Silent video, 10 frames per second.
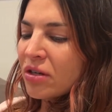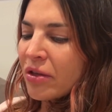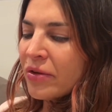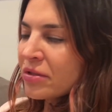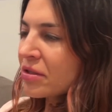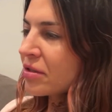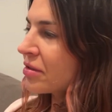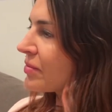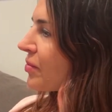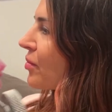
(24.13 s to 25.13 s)
All right, well, let's
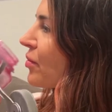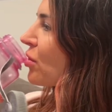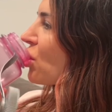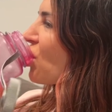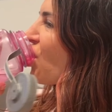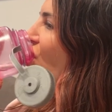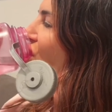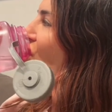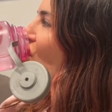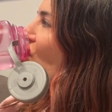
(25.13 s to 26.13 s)
just take a little
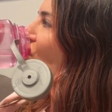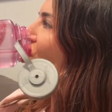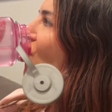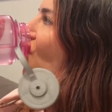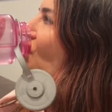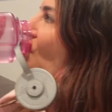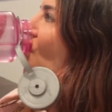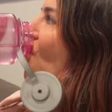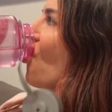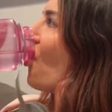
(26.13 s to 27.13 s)
break and talk about the
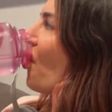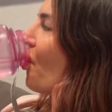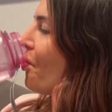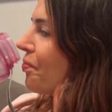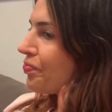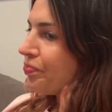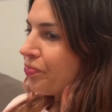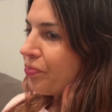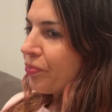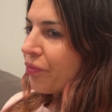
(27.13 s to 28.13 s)
shows that we've
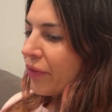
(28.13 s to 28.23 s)
watched,